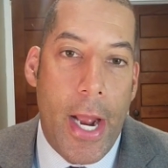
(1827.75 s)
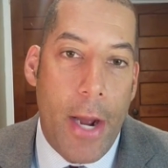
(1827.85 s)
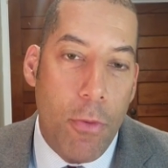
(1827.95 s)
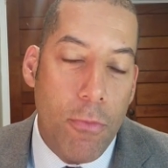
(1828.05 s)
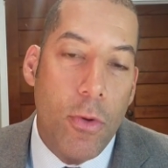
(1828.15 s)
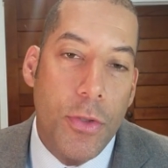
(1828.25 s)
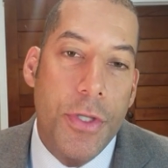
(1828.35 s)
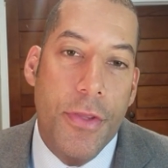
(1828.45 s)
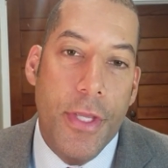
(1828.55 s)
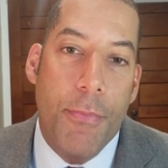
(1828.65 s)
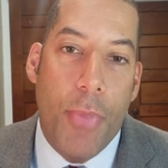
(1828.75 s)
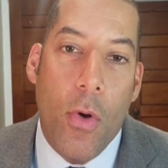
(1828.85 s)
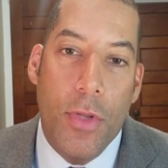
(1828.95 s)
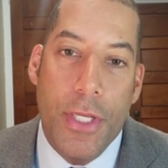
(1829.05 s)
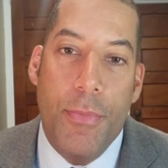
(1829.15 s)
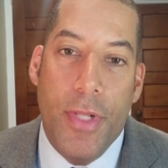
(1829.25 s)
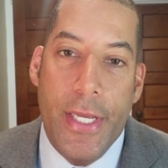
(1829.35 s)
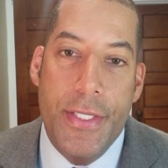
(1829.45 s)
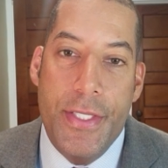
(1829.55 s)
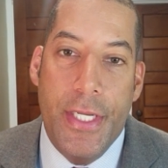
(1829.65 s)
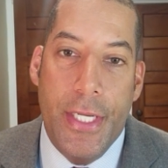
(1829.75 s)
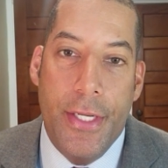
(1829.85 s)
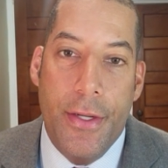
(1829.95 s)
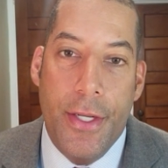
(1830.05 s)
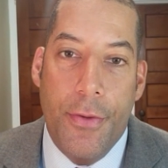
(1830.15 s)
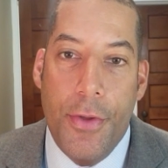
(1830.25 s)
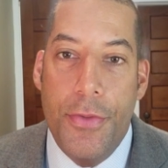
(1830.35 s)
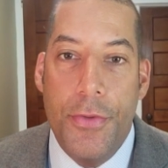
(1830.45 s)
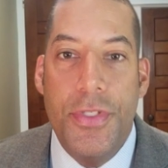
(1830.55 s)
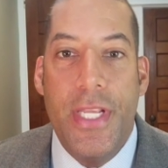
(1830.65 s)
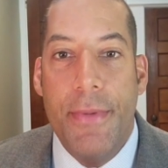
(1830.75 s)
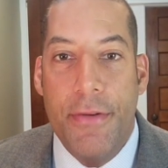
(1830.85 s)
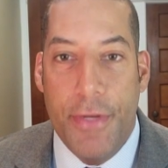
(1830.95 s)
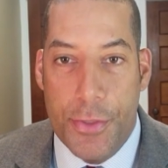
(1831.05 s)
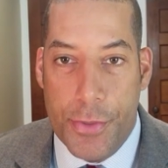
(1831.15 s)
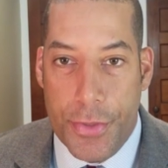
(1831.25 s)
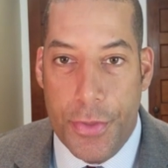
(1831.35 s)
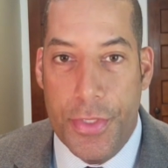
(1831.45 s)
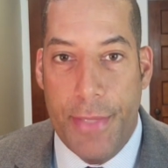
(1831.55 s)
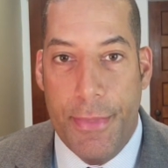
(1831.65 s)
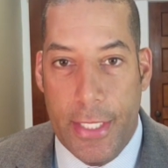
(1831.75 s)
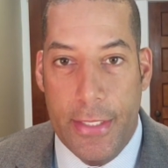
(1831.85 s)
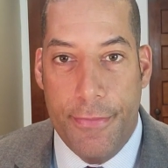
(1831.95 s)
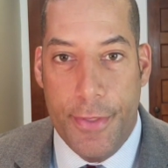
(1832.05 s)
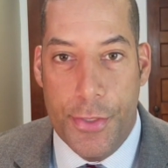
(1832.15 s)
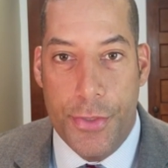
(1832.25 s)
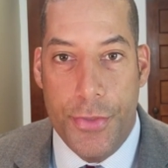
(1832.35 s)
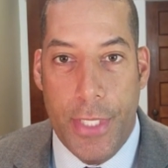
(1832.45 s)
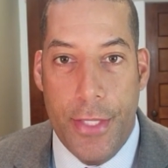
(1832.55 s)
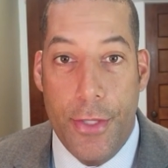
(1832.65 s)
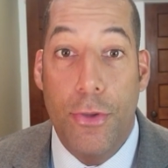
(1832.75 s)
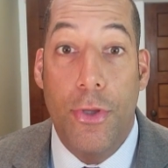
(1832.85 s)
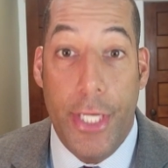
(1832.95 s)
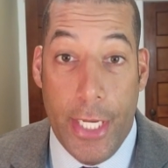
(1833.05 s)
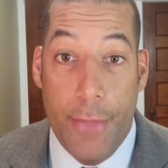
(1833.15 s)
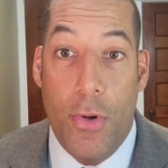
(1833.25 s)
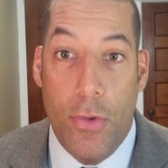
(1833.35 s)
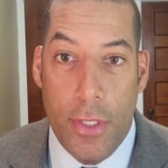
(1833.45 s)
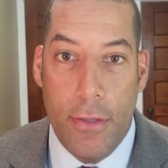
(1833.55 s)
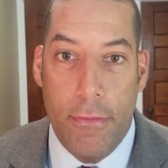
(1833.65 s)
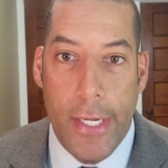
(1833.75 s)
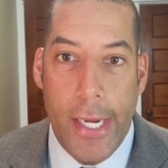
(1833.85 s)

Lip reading: What role do you think polling plays in, those same individuals, those same elected officials, right? They're looking at polling, right?